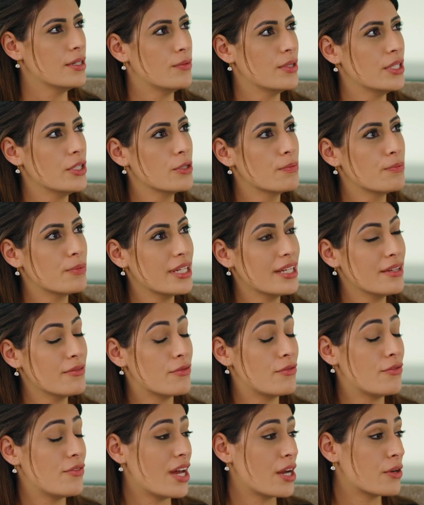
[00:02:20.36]
When you're playing
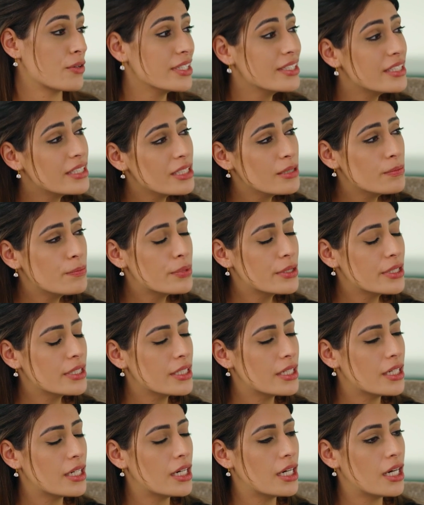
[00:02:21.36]
very deep,
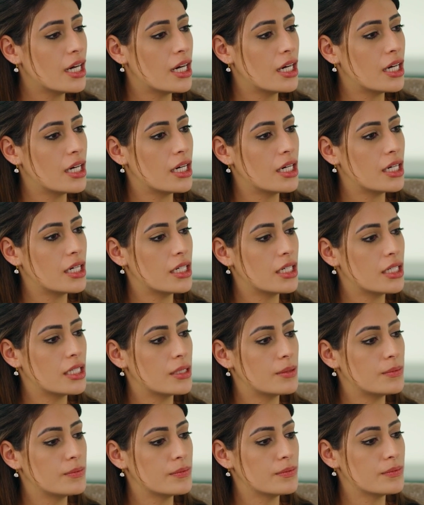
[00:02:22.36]

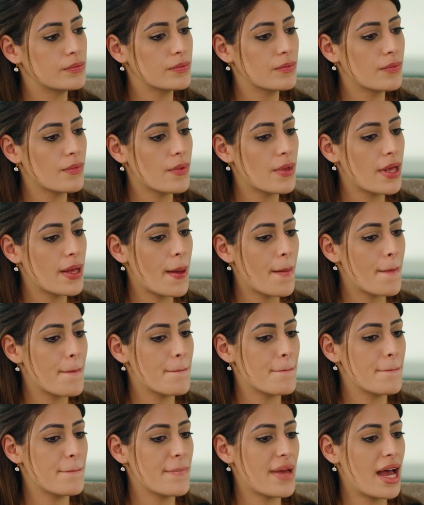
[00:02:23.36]
um,
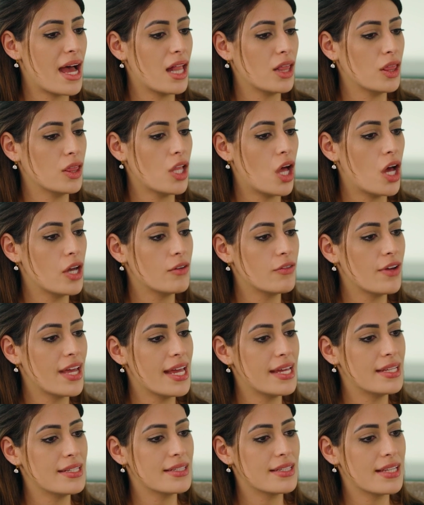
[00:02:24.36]
a lot of
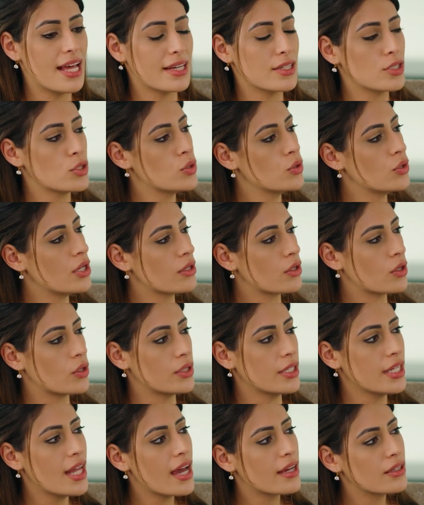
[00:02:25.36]
hands like suited
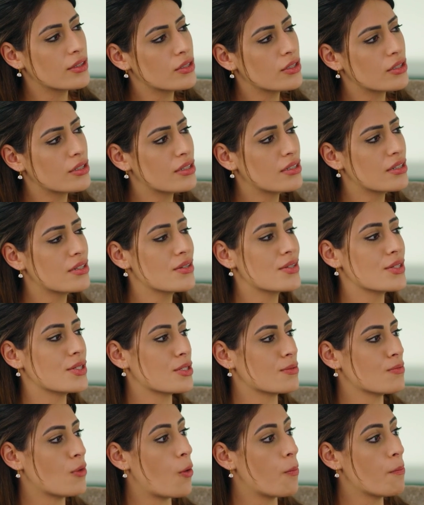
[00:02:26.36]
connectors,
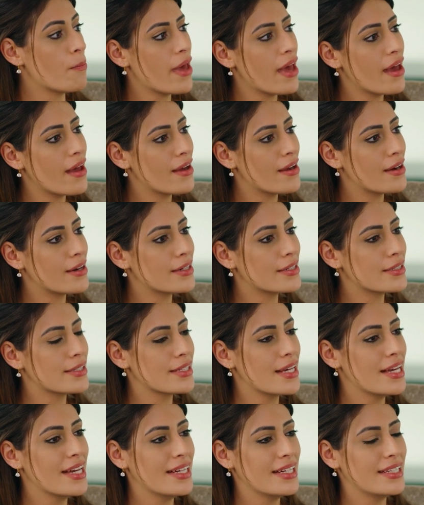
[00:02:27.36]
small
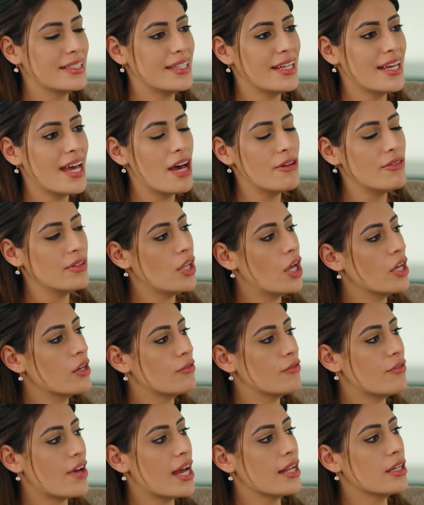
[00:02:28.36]
pairs, they have a lot
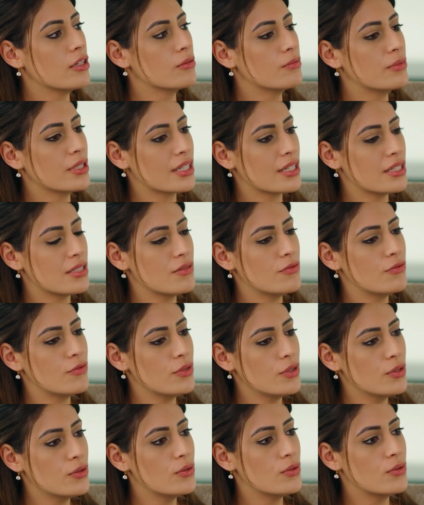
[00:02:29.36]
of value because
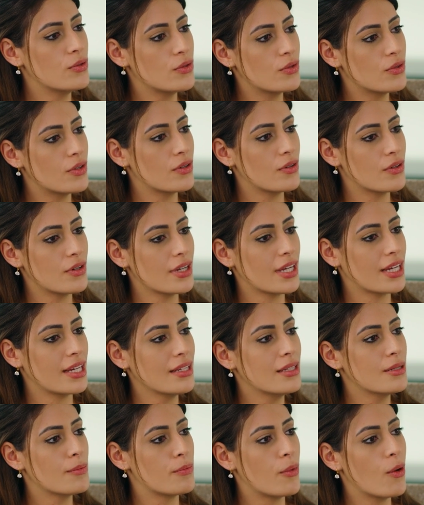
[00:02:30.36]
if you
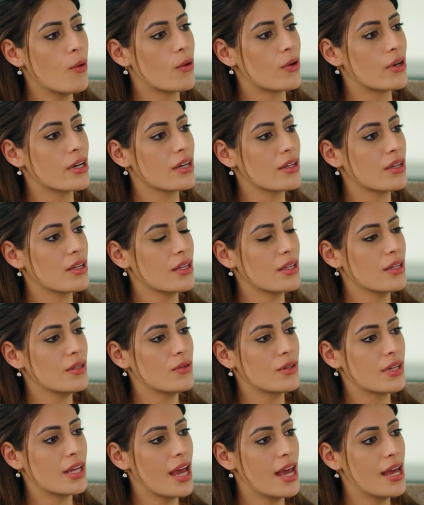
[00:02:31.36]
hit the board,
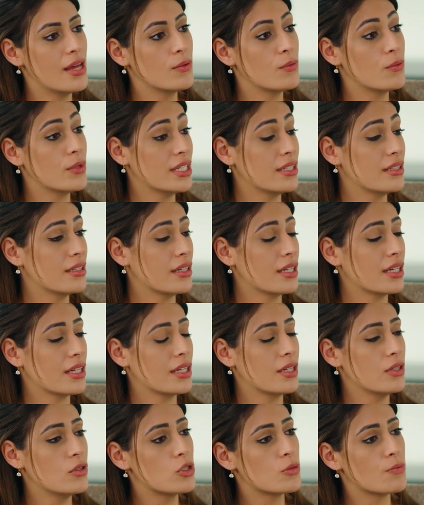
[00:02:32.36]
you can win
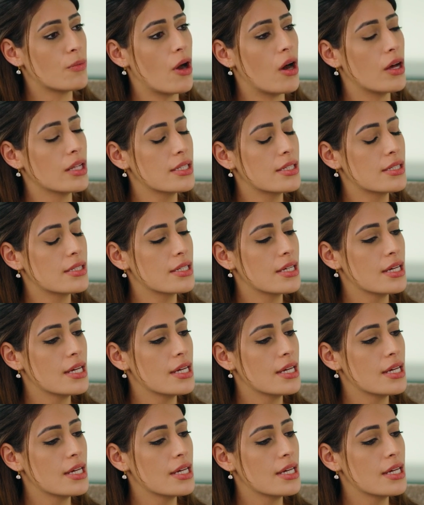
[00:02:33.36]
huge pots.